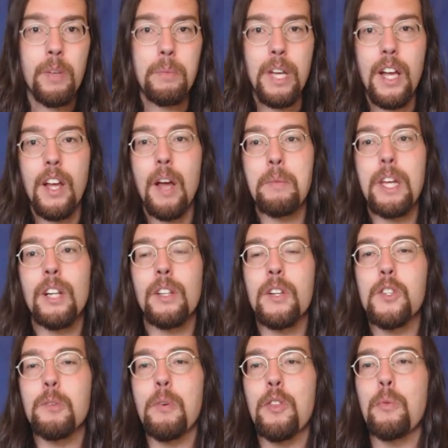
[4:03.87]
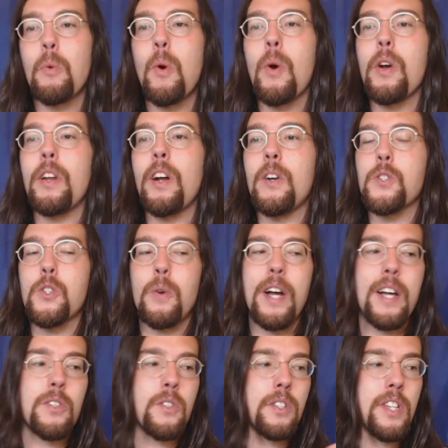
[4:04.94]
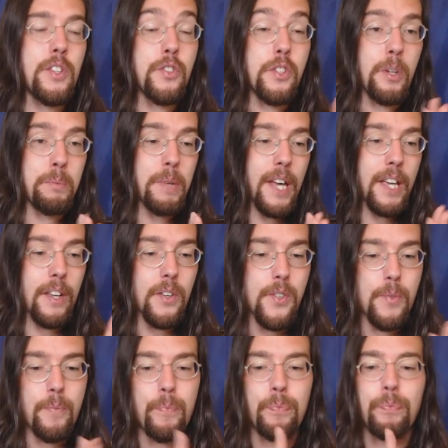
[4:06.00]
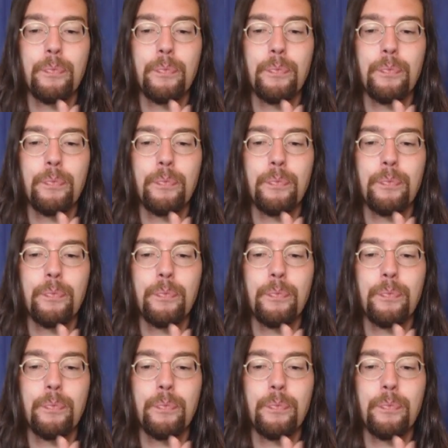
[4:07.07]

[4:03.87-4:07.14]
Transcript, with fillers: Because I mean, Elizabeth Warren also has additional baggage.